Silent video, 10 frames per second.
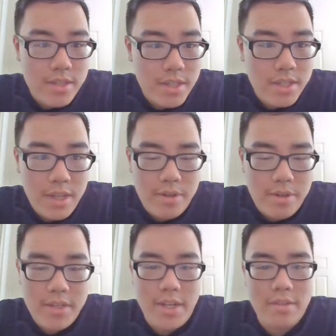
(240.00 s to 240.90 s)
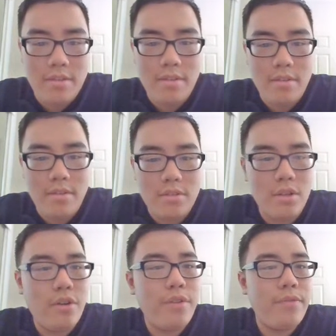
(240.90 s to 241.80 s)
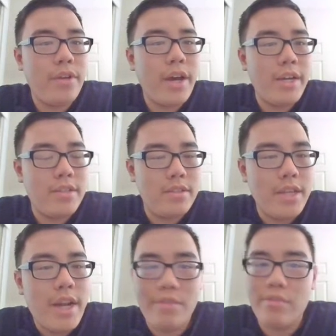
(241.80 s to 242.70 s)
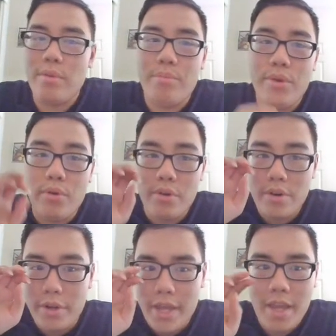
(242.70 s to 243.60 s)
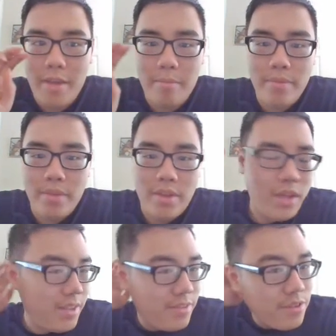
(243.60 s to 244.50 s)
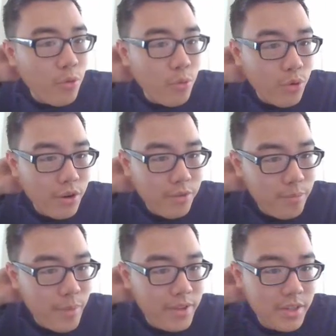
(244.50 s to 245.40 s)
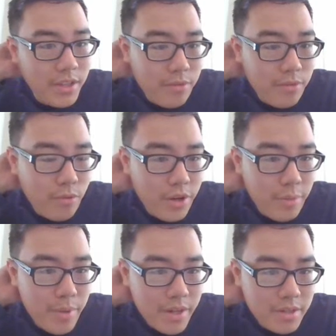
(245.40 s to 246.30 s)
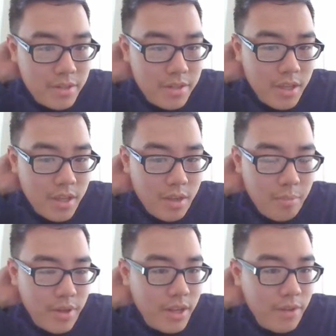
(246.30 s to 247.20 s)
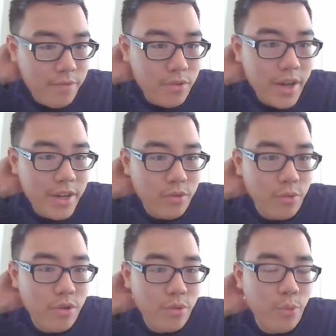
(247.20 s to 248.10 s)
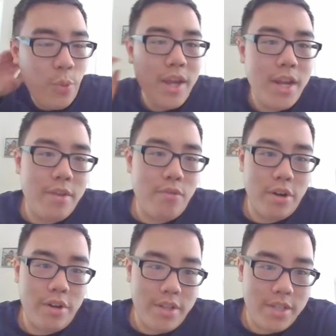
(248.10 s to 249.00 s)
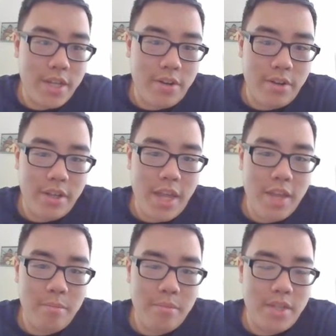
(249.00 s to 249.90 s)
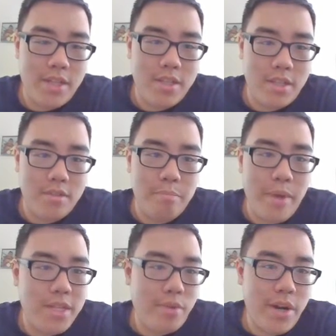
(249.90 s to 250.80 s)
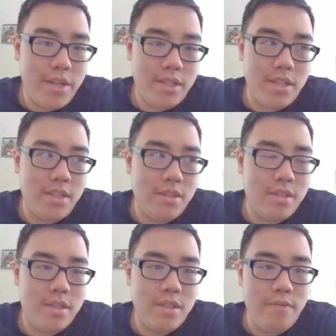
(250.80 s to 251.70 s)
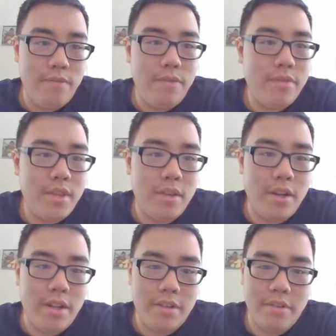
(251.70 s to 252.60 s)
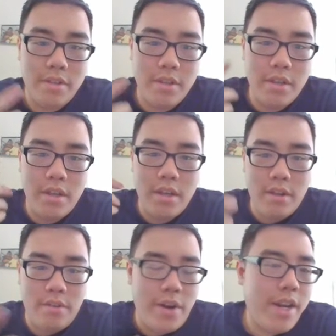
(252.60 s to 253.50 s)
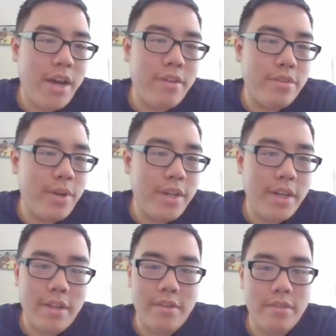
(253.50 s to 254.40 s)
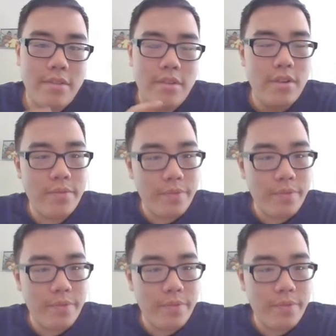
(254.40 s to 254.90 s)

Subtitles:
60%. So if you guys did actually pre-order the game, it's still worth basically the 40 bucks. But if you guys were waiting for a discount on the game, since its base price is $50, right now it's $20.